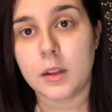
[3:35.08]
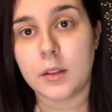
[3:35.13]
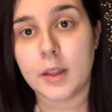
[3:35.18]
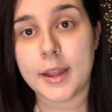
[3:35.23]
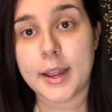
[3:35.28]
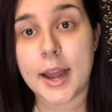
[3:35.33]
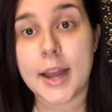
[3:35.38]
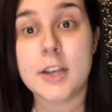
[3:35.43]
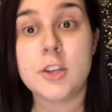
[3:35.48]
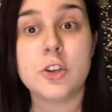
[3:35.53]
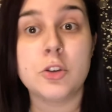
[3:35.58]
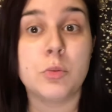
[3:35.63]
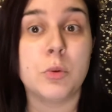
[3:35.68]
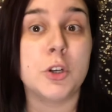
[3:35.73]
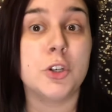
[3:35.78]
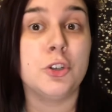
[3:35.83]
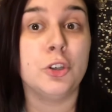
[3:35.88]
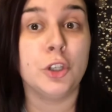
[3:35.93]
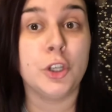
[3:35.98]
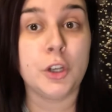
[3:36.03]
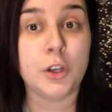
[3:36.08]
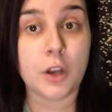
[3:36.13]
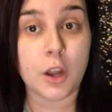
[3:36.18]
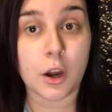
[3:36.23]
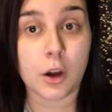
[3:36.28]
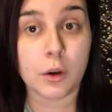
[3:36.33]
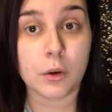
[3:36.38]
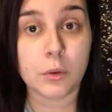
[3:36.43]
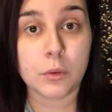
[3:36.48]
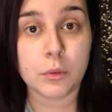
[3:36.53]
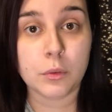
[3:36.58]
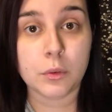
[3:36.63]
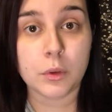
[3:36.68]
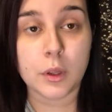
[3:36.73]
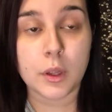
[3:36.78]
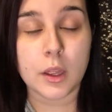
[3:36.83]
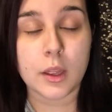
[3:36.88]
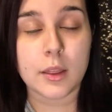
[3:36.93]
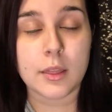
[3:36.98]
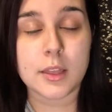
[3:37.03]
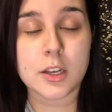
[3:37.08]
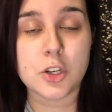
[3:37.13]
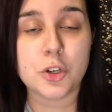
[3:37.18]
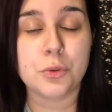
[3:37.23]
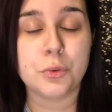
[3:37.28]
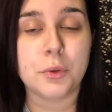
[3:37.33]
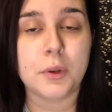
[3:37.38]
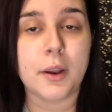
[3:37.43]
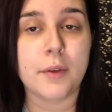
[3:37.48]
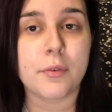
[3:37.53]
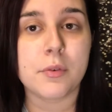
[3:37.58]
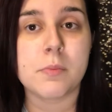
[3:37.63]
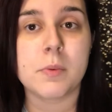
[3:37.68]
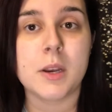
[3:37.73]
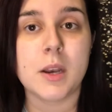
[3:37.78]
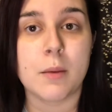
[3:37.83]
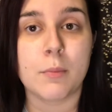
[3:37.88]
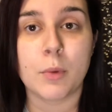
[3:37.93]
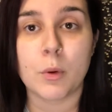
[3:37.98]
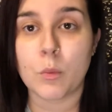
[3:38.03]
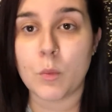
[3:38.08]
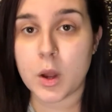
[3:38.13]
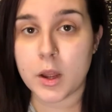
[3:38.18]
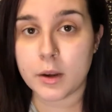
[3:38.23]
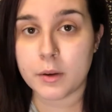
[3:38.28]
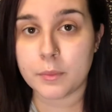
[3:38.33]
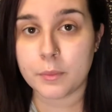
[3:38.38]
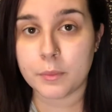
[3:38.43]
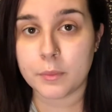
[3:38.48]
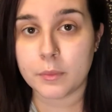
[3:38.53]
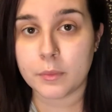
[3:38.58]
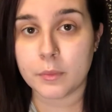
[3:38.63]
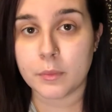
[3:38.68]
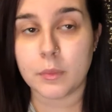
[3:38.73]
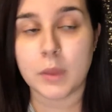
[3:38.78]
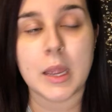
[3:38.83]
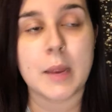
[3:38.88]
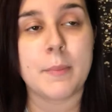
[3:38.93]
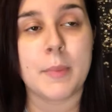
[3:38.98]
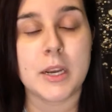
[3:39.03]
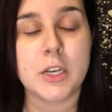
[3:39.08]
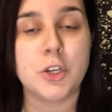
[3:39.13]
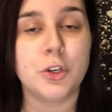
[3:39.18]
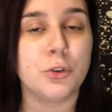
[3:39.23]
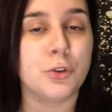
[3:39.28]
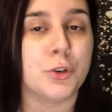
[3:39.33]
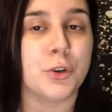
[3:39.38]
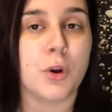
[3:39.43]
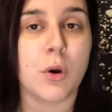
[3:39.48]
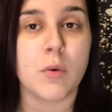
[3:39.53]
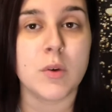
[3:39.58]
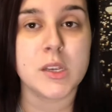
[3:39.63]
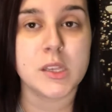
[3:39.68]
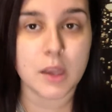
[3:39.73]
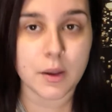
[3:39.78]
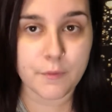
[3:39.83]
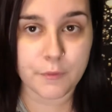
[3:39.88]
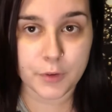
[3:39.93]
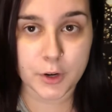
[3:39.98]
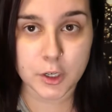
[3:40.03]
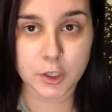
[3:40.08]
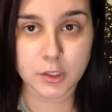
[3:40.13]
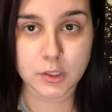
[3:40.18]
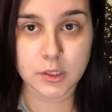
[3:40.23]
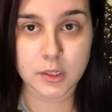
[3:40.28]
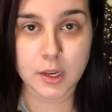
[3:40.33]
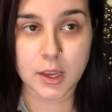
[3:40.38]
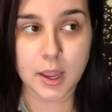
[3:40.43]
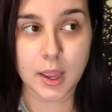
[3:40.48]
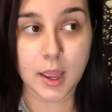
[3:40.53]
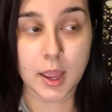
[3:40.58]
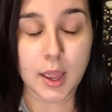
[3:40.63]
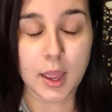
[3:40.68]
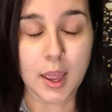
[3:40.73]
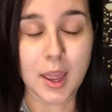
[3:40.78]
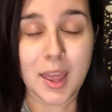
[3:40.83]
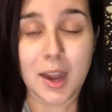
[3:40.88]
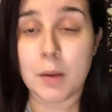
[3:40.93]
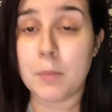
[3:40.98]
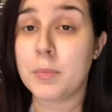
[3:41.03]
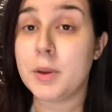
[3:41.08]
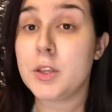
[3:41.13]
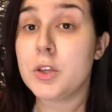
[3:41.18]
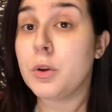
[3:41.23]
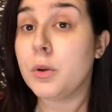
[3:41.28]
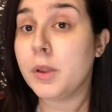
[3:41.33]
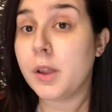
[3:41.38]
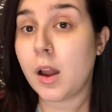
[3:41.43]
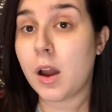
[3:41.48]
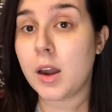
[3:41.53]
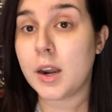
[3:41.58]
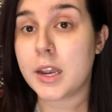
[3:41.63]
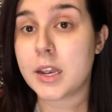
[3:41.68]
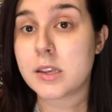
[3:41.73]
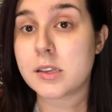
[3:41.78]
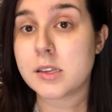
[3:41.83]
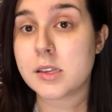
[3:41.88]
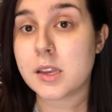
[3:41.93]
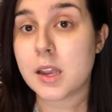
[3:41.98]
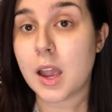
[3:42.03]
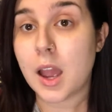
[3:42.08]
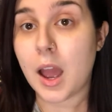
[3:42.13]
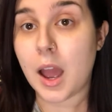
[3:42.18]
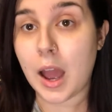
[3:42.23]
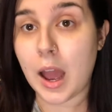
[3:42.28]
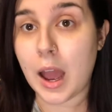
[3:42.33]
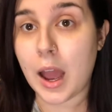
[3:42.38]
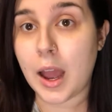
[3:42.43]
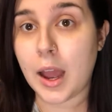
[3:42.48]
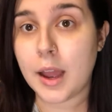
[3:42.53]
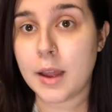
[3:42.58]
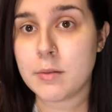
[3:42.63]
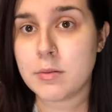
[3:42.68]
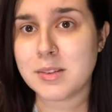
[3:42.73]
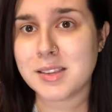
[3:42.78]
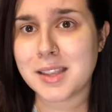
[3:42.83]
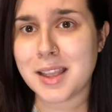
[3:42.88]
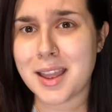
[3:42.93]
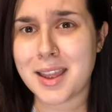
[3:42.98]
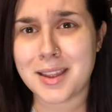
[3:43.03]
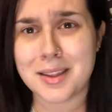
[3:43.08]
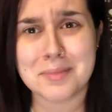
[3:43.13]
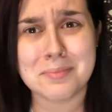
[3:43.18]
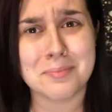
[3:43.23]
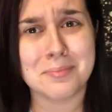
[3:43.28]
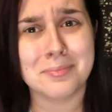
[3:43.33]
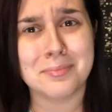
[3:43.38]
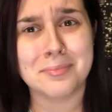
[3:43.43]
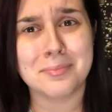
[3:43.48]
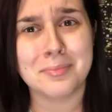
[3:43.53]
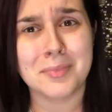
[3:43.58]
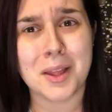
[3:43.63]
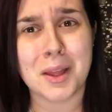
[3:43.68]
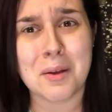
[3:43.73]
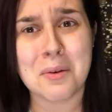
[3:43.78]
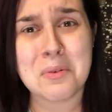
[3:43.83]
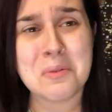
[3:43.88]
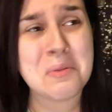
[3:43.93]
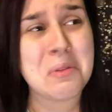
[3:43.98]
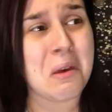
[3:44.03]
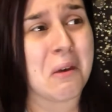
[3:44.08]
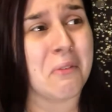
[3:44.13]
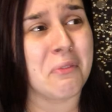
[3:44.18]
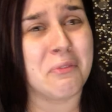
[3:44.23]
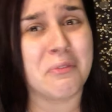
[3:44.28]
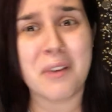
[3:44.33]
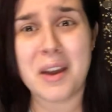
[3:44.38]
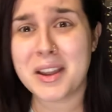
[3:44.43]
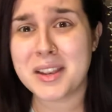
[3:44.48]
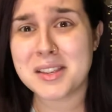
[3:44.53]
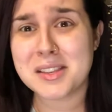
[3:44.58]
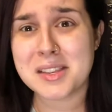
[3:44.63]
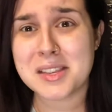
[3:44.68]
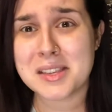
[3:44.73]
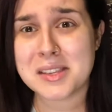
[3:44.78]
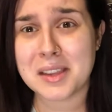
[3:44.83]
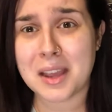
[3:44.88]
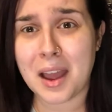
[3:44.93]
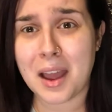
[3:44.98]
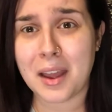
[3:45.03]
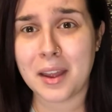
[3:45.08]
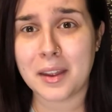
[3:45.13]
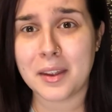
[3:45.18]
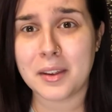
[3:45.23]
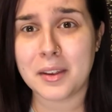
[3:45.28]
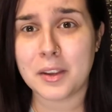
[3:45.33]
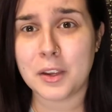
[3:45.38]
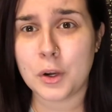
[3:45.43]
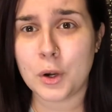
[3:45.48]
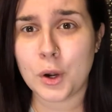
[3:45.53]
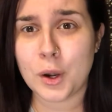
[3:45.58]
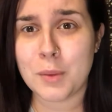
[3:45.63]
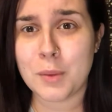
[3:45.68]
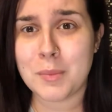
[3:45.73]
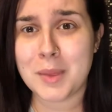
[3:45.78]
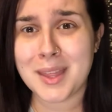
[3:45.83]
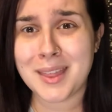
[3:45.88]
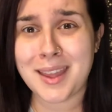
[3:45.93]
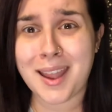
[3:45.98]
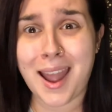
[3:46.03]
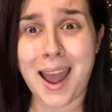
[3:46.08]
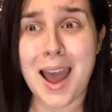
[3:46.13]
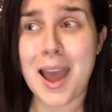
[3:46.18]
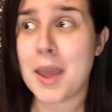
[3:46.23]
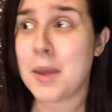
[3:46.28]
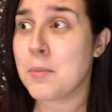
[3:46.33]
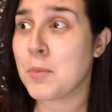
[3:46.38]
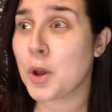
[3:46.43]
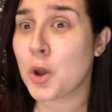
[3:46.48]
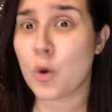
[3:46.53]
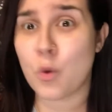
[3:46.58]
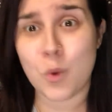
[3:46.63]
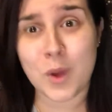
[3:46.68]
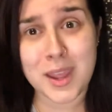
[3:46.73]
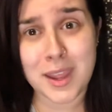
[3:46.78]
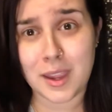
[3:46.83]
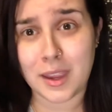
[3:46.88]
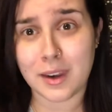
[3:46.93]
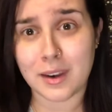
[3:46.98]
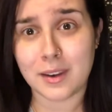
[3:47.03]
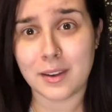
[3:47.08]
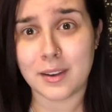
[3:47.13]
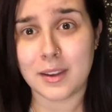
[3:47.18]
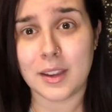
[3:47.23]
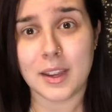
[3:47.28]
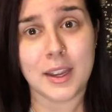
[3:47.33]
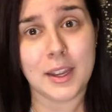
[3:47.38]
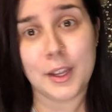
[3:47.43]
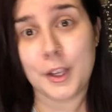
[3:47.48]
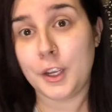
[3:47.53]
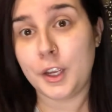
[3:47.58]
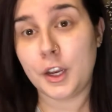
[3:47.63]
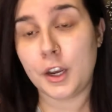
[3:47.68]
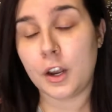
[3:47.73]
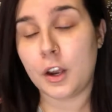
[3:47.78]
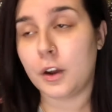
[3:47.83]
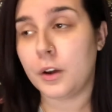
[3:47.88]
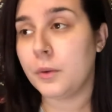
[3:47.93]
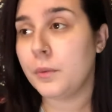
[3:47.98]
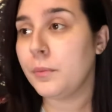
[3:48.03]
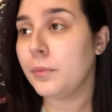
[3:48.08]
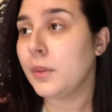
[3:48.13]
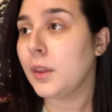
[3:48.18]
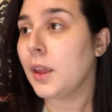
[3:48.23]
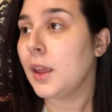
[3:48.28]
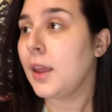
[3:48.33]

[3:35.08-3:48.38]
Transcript: like, I just want you to know that you will never be number 1. Like, my children always come first. And I'm gonna be totally honest. I was like, who the fuck is this guy? You know what I mean? Like, I am a queen, you know?